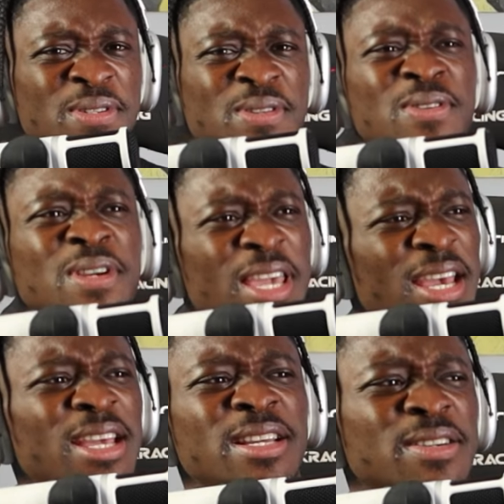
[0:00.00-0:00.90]

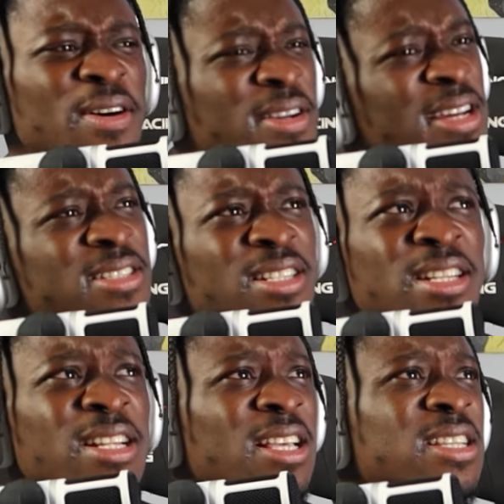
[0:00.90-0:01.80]
Okay, but
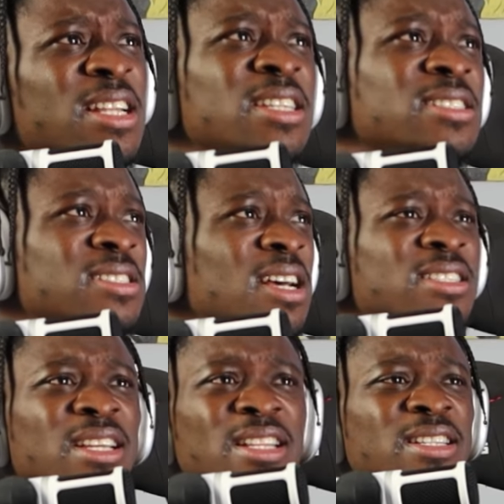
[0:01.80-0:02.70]
that's clean.
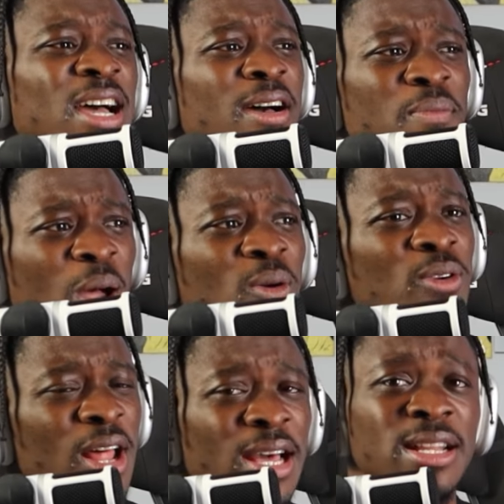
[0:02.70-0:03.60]
That's clean. I'm not
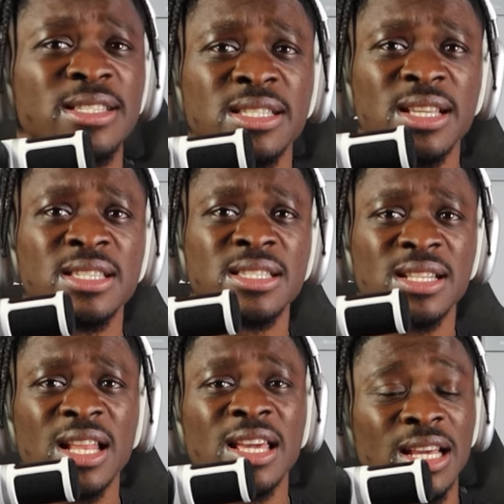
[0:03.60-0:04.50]
gonna lie. This is
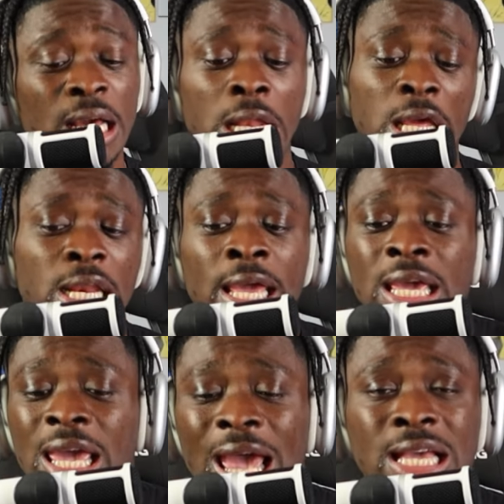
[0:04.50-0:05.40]
clean. Clean
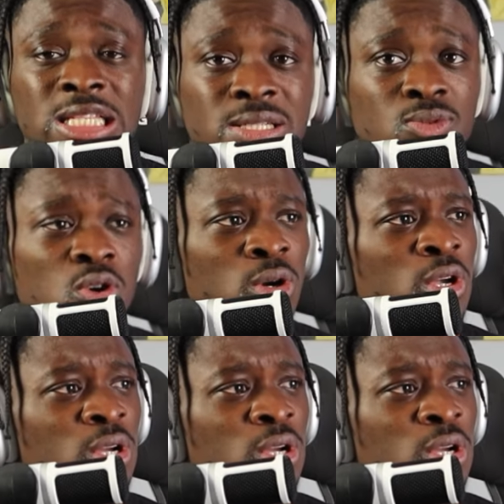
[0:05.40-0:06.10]
and catchy, bro.